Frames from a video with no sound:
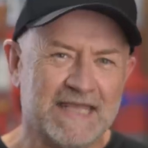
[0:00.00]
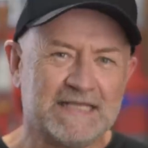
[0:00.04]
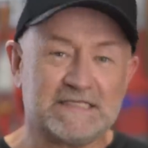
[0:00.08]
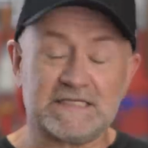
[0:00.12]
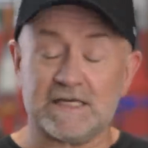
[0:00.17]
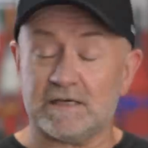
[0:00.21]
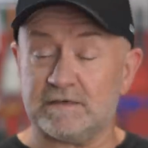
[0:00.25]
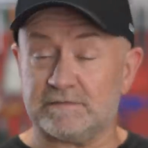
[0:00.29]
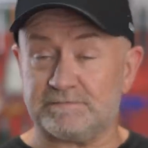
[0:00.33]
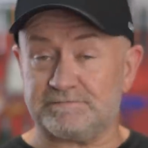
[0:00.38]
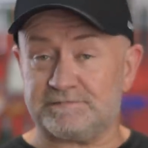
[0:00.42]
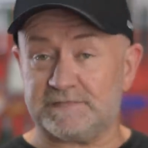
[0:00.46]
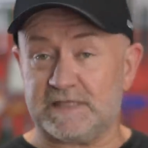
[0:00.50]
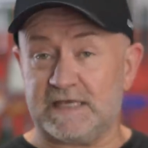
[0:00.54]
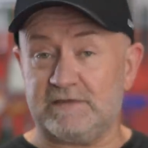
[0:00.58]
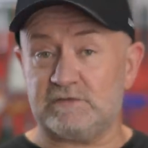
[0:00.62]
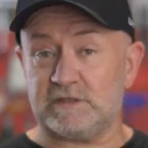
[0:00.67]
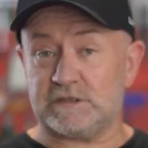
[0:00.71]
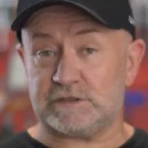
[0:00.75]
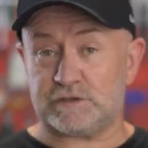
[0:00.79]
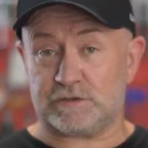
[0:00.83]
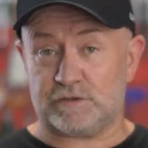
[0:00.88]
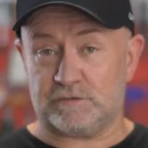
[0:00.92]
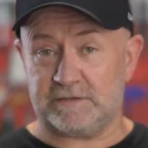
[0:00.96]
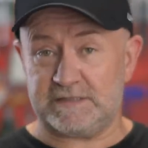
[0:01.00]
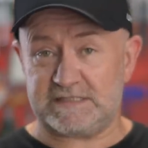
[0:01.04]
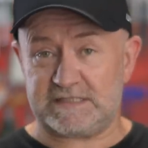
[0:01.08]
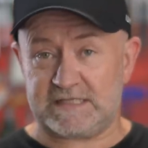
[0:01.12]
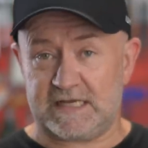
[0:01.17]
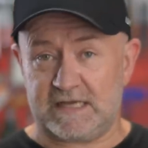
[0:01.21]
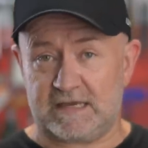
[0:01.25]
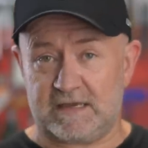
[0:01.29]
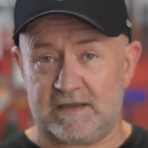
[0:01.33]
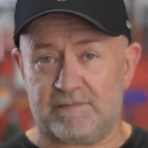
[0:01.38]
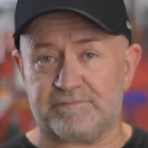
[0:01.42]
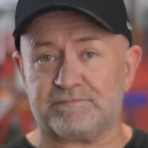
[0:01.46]
So, given the choice
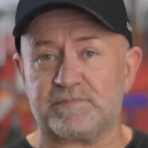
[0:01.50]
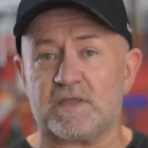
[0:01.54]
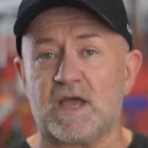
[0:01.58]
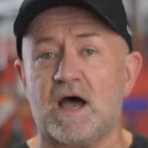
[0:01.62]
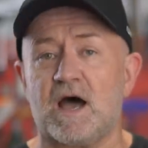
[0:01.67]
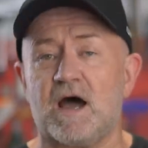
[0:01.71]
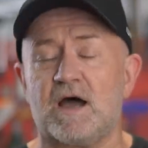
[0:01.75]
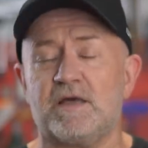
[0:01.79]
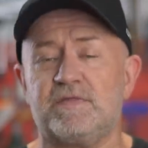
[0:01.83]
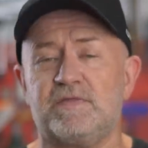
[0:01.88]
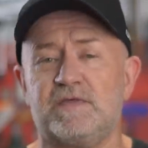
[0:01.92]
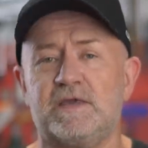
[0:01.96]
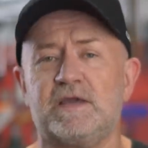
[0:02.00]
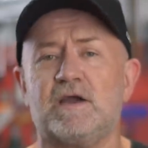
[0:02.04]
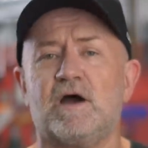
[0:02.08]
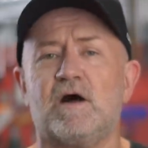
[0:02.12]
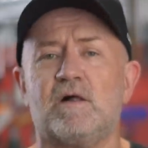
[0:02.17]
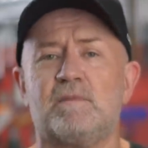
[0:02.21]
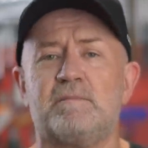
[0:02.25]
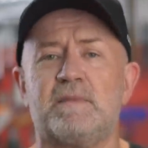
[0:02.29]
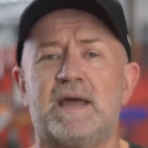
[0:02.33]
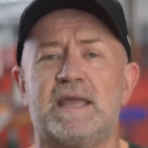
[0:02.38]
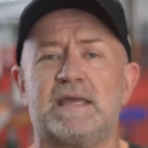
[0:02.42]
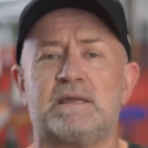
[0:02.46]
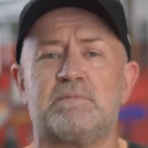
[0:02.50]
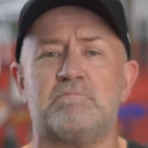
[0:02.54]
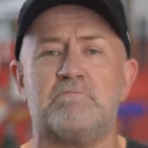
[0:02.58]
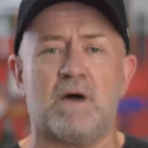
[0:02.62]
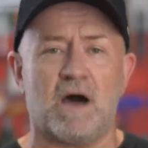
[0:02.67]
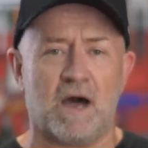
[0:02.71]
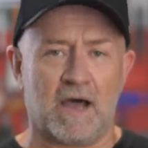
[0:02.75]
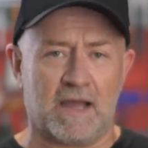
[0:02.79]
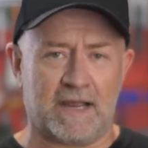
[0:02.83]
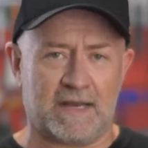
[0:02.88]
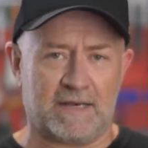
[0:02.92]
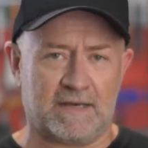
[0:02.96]
here, I think I'll make
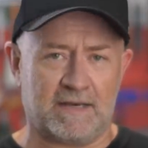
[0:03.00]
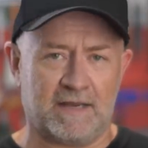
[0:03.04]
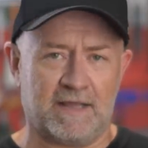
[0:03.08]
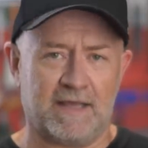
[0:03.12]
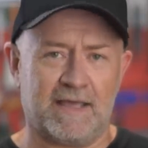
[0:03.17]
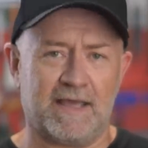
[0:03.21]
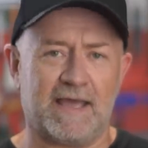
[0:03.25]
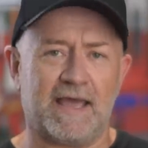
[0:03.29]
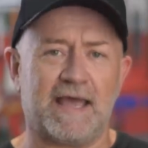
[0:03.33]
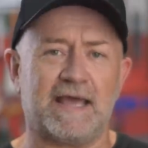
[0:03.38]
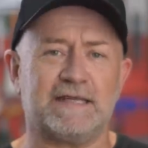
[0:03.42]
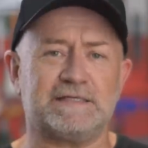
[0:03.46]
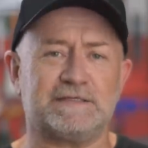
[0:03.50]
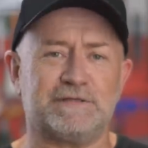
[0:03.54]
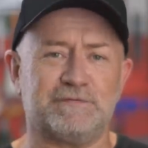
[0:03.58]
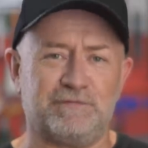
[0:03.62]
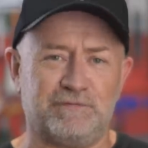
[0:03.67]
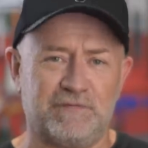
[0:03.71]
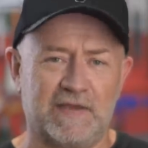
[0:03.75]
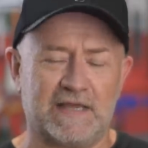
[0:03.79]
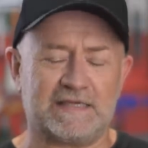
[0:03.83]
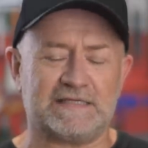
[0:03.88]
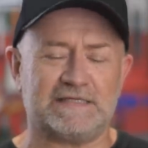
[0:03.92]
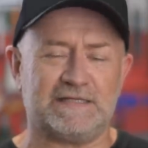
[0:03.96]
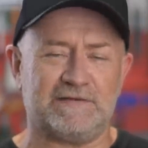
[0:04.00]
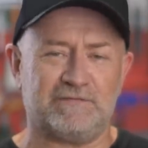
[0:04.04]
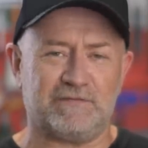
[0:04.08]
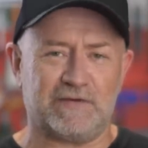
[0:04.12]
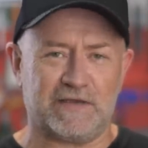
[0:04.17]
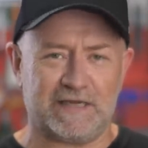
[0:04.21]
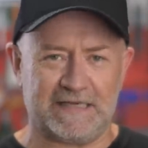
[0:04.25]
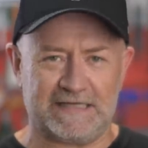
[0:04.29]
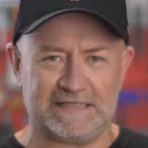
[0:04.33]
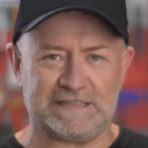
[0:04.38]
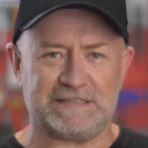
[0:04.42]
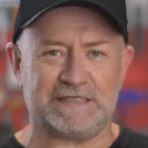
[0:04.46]
mine a
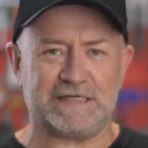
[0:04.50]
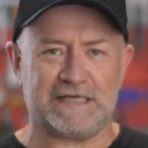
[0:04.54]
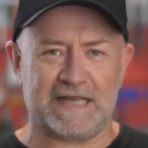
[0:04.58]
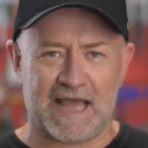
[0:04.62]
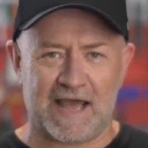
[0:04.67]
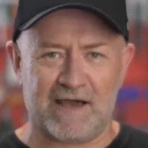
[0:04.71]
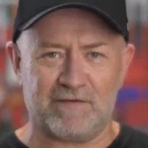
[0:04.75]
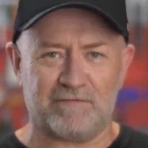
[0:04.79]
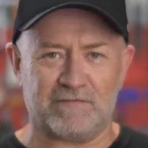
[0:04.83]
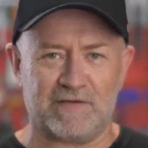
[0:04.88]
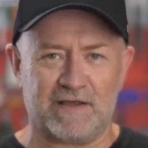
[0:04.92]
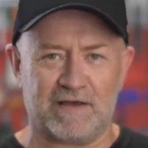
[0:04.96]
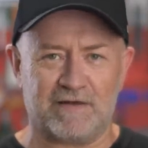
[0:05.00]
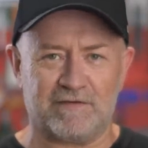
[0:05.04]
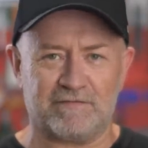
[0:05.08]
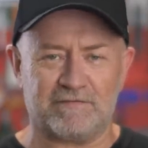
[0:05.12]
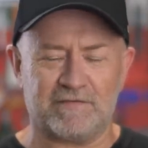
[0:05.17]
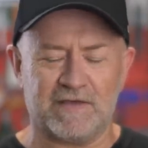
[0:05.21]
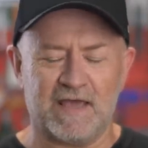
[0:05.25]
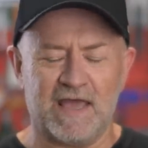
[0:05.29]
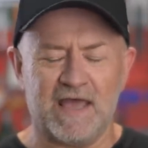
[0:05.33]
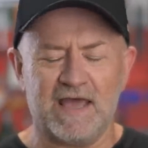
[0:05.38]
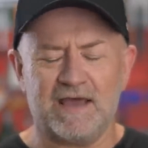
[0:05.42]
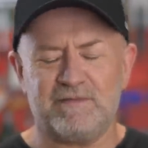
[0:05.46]
defective EGR valve.